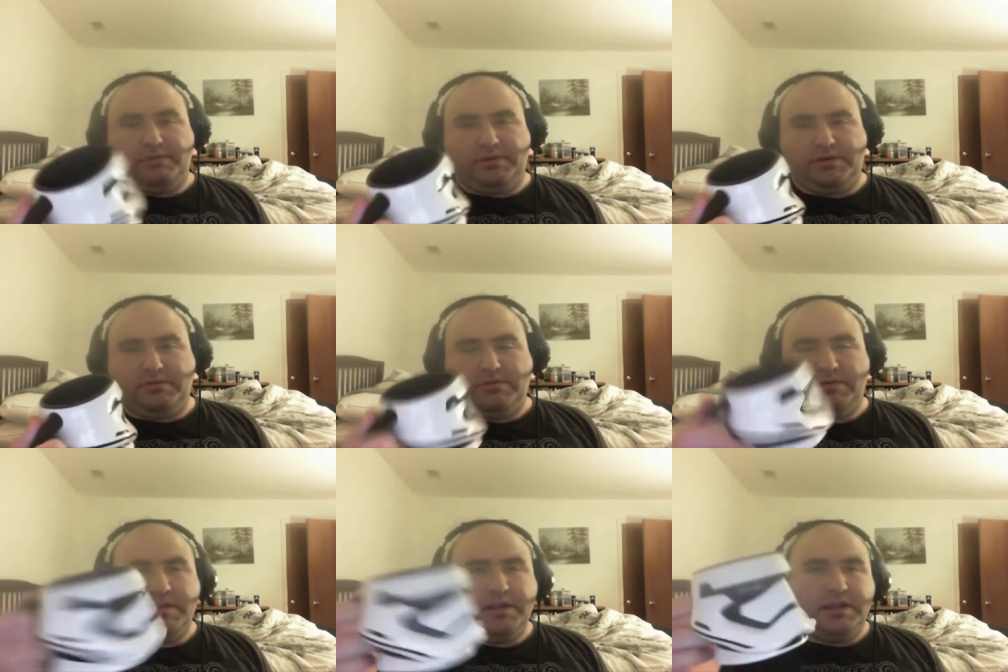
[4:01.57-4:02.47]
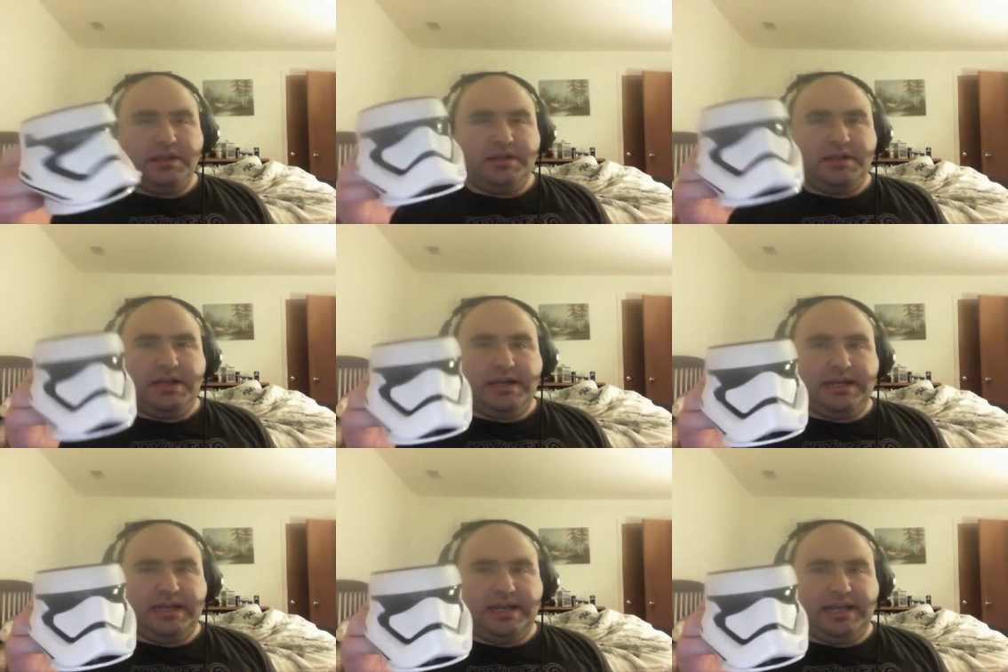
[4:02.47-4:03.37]
really, really cool.
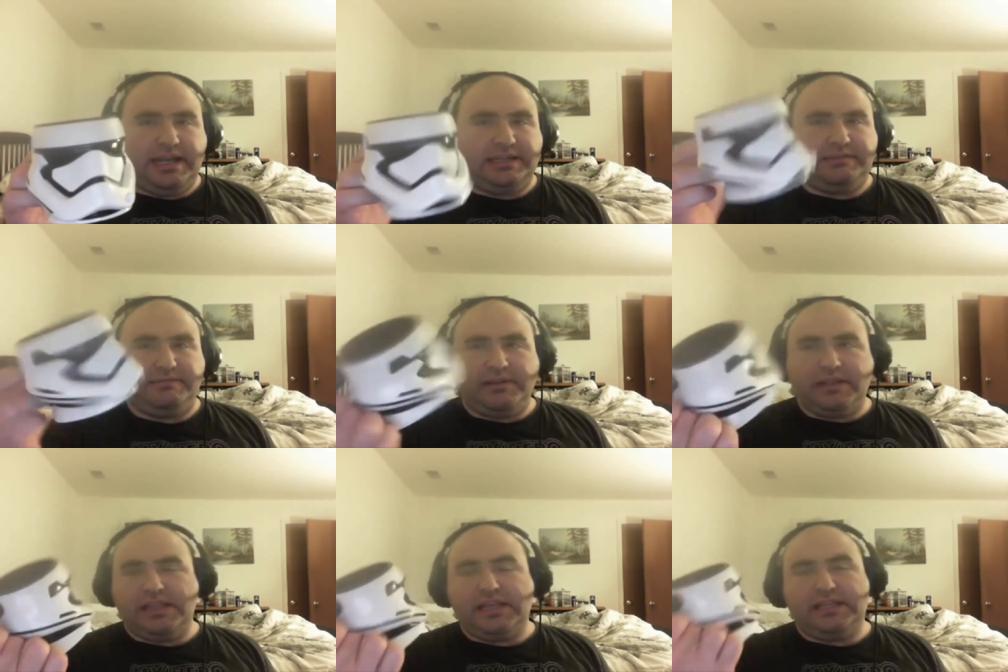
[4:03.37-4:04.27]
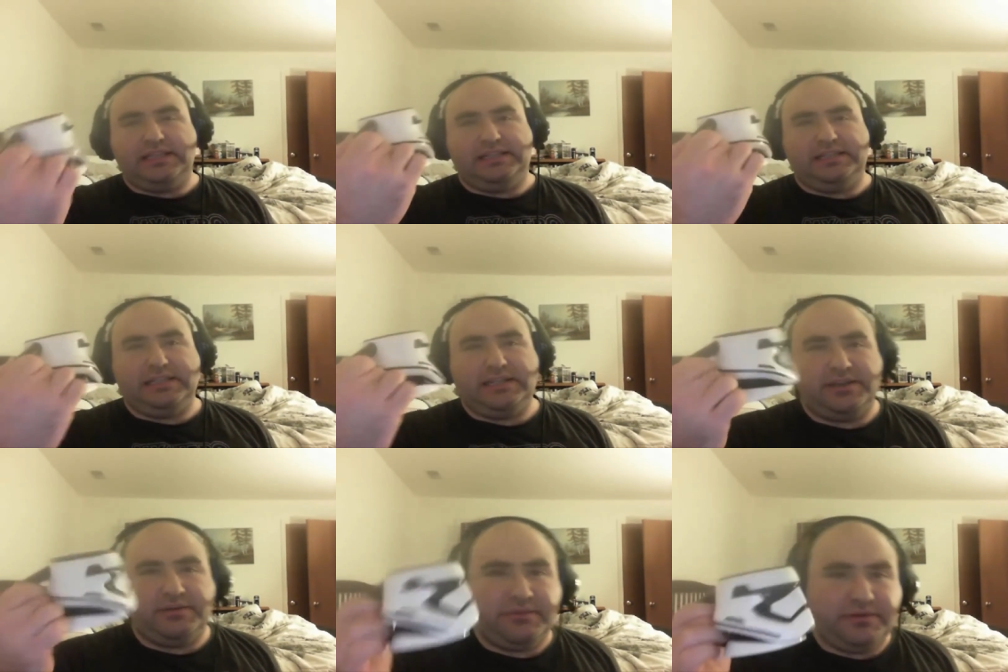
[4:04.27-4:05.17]
Nice. Really like this. This
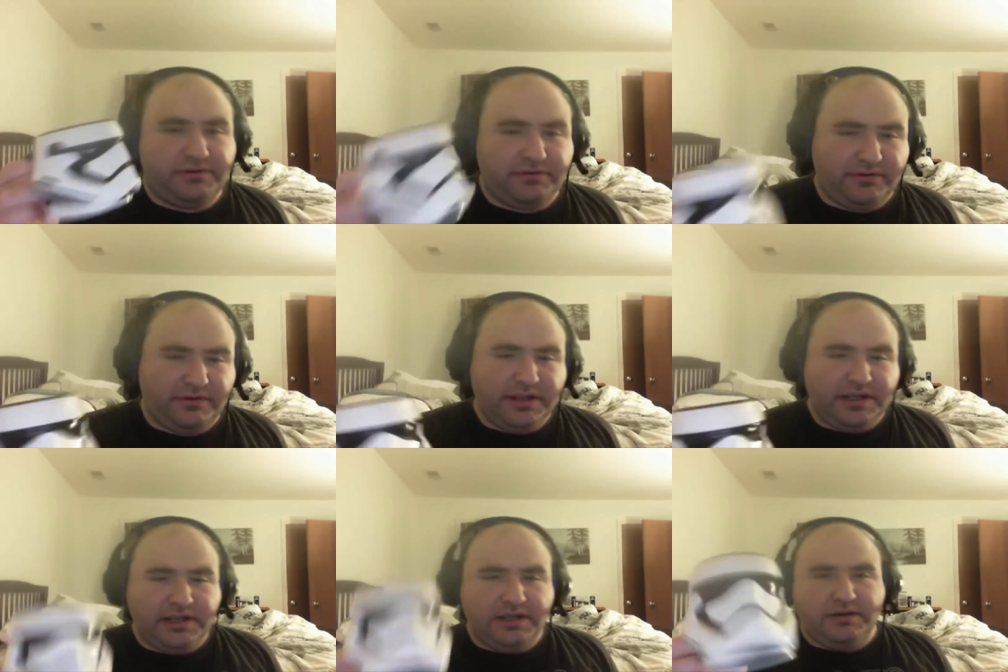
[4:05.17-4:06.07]
is actually really cool.